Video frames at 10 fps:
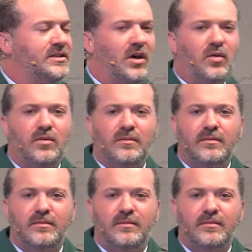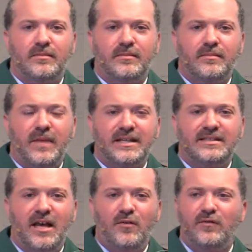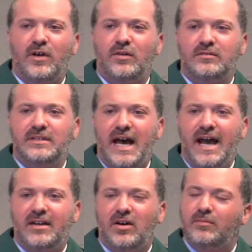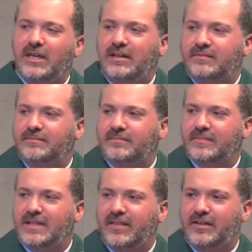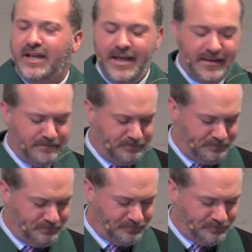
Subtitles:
So, my cell phone died on me the other day.